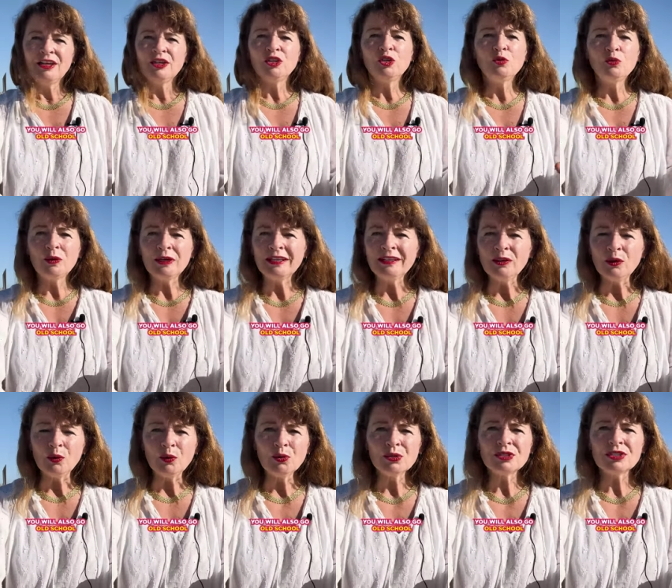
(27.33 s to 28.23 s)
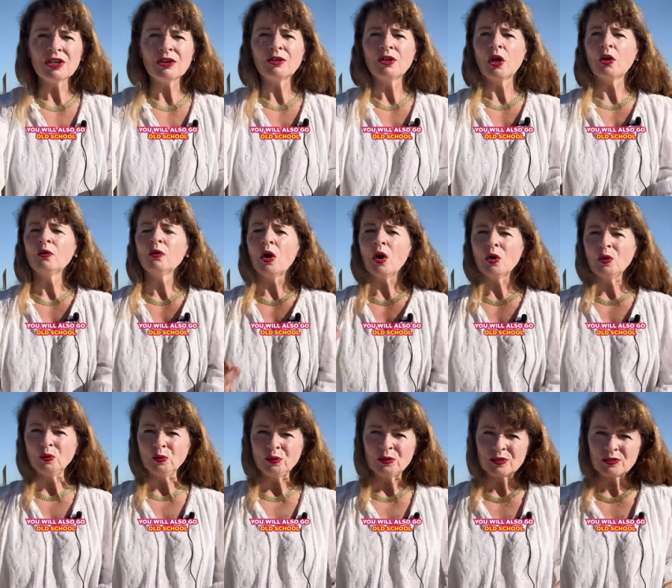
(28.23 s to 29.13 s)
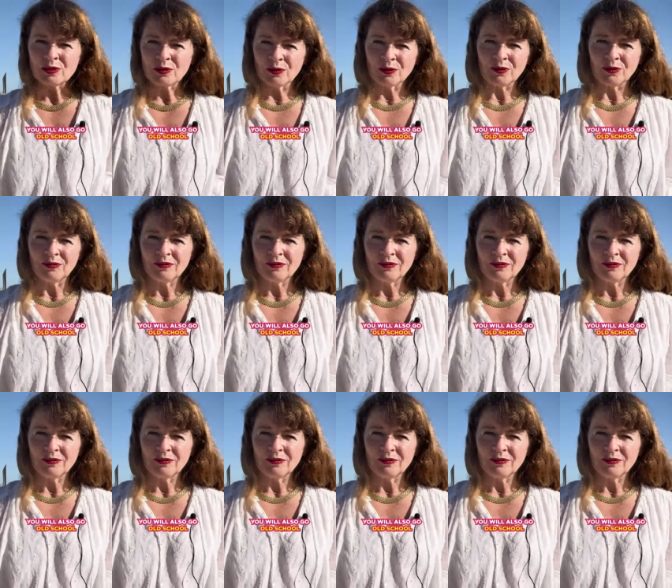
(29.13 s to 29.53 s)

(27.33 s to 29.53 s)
You will also go old school.